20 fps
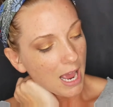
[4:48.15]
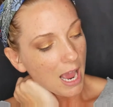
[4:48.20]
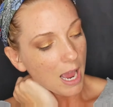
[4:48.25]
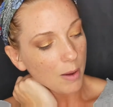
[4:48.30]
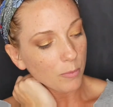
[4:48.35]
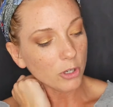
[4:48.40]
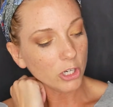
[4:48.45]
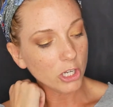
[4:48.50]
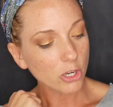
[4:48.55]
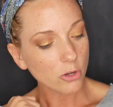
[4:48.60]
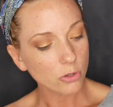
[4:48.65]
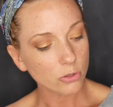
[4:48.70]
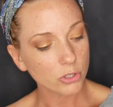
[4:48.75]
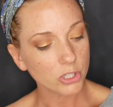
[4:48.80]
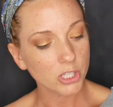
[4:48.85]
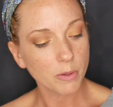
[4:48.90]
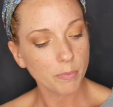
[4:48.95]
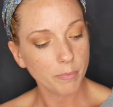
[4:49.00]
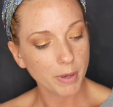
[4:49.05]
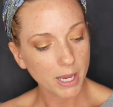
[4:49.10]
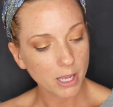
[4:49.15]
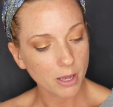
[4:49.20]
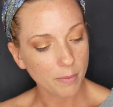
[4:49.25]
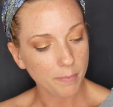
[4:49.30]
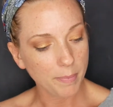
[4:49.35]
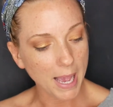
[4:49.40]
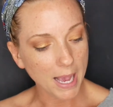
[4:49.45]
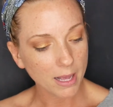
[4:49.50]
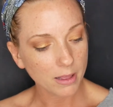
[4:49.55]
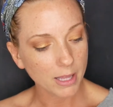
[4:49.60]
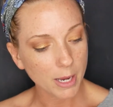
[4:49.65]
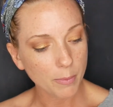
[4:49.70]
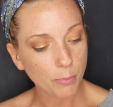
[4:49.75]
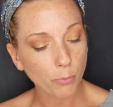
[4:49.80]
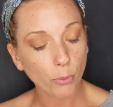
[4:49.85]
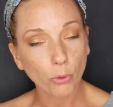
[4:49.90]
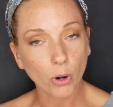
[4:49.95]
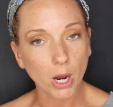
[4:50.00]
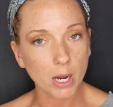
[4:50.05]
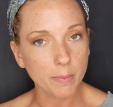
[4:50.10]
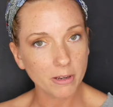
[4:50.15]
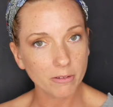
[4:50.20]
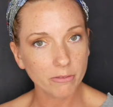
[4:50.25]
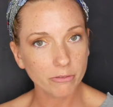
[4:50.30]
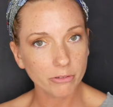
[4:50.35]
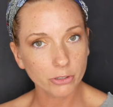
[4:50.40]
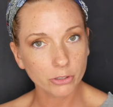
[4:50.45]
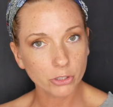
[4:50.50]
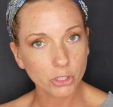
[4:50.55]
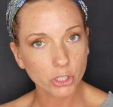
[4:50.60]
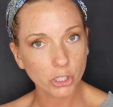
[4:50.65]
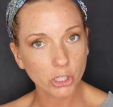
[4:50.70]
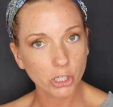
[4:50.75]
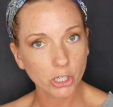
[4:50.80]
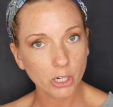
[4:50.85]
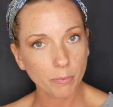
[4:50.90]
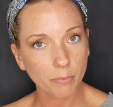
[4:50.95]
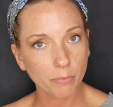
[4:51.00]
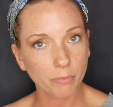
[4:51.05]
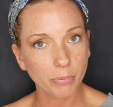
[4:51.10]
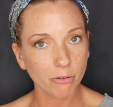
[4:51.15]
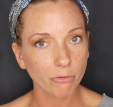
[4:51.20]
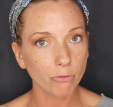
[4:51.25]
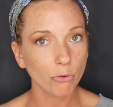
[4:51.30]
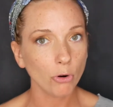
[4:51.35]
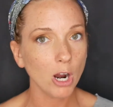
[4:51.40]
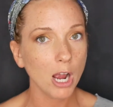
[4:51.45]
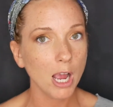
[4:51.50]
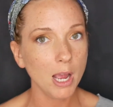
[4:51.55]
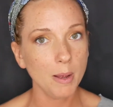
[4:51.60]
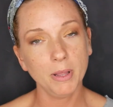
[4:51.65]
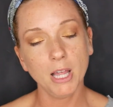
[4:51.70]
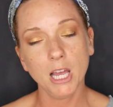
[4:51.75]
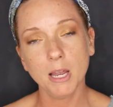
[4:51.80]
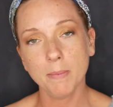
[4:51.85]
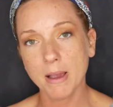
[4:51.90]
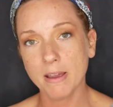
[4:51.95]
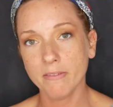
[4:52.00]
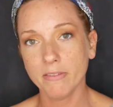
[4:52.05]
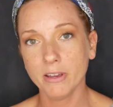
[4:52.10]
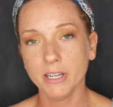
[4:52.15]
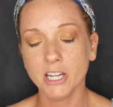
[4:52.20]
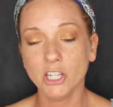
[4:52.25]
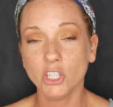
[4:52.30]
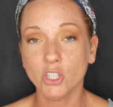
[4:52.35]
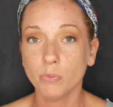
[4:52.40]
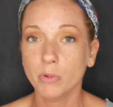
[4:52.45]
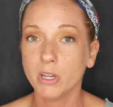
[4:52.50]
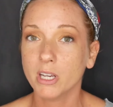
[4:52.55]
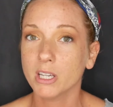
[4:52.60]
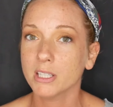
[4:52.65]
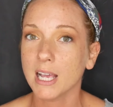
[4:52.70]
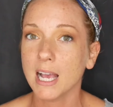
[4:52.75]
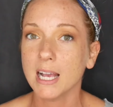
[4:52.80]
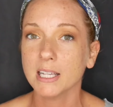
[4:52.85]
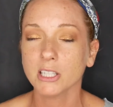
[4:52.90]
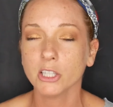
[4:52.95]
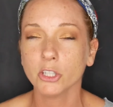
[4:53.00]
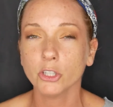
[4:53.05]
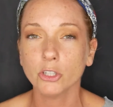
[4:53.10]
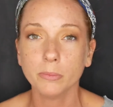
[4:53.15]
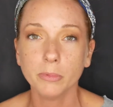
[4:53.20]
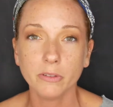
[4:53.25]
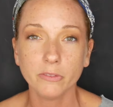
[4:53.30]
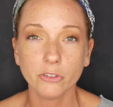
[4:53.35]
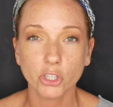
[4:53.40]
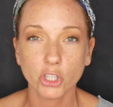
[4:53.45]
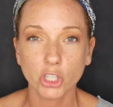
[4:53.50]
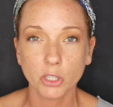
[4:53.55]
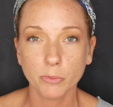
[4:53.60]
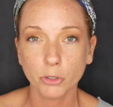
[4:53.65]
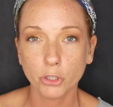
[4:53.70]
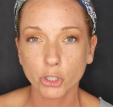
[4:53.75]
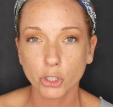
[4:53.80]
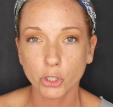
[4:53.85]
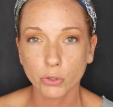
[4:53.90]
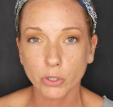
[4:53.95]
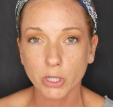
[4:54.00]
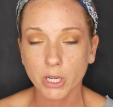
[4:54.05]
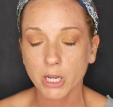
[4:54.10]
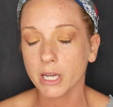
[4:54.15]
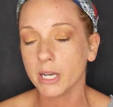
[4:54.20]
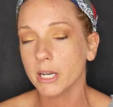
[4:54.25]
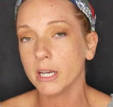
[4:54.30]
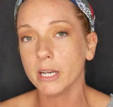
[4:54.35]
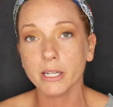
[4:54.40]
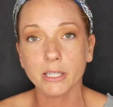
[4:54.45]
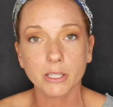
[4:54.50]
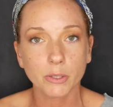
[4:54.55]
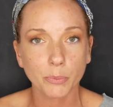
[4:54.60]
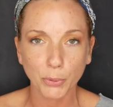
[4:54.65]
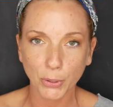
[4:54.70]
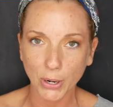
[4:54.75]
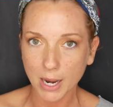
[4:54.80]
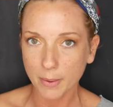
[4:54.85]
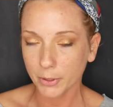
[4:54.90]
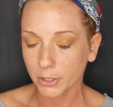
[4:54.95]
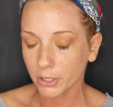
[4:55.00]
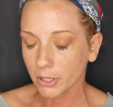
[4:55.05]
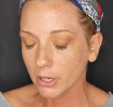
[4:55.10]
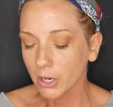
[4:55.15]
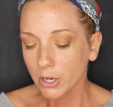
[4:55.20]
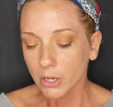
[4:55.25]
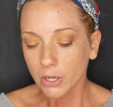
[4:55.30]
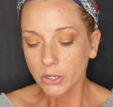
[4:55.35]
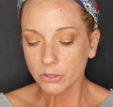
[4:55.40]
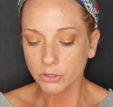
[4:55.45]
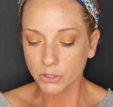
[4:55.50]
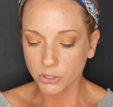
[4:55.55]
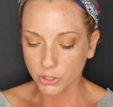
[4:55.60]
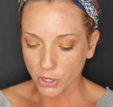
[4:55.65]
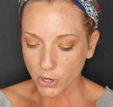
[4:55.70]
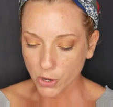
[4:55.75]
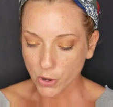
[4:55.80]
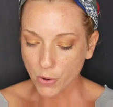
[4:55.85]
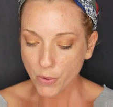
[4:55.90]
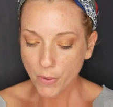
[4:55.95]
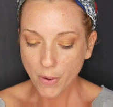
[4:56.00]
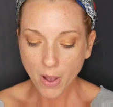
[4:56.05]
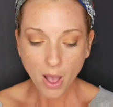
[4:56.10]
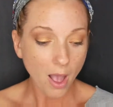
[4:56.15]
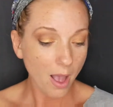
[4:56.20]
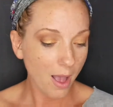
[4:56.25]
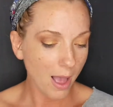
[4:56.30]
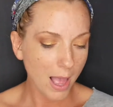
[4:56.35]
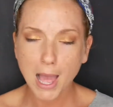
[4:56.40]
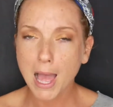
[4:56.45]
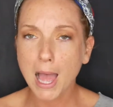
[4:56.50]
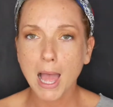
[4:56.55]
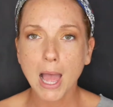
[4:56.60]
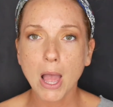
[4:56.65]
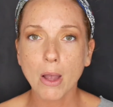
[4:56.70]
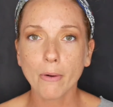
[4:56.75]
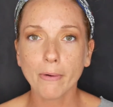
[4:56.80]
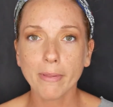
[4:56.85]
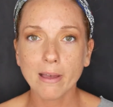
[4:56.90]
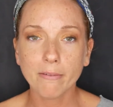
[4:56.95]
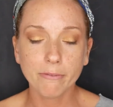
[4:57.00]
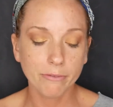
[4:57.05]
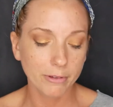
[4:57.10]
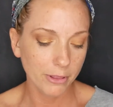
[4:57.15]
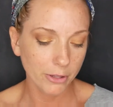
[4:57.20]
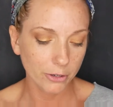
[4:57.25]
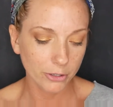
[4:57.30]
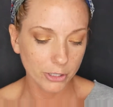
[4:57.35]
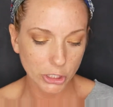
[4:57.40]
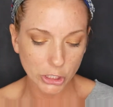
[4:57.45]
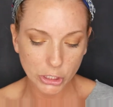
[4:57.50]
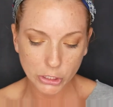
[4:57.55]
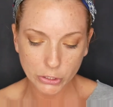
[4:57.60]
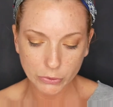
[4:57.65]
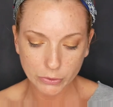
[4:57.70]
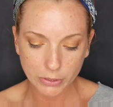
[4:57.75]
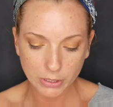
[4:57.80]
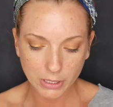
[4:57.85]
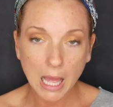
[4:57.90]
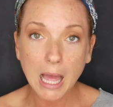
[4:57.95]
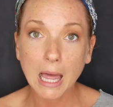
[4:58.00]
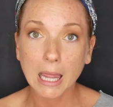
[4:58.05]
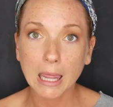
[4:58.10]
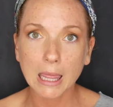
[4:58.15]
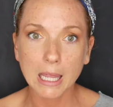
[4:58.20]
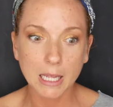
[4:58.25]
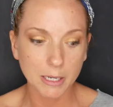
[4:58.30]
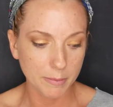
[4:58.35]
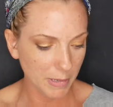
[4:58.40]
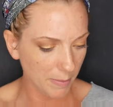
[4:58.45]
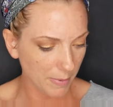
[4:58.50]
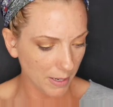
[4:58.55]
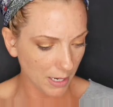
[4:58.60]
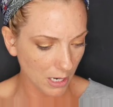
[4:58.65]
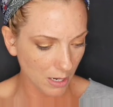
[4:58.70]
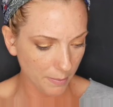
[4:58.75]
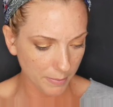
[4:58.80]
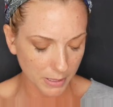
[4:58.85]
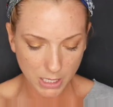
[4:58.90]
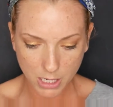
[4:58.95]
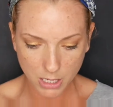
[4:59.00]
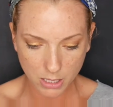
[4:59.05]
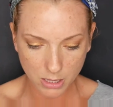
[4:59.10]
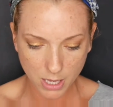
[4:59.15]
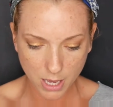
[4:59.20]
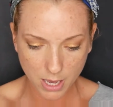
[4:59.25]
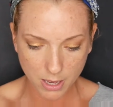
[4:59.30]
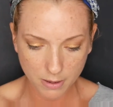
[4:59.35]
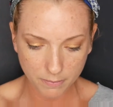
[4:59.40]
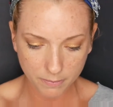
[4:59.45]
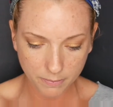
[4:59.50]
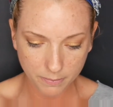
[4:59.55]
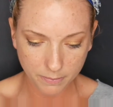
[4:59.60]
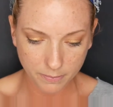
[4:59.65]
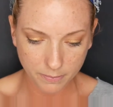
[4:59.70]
I'm going to use the Becca Backlight Priming Filter before I apply my foundation because it has a little bit of a shimmer to it and it is a primer. So, without further ado, let me begin applying that.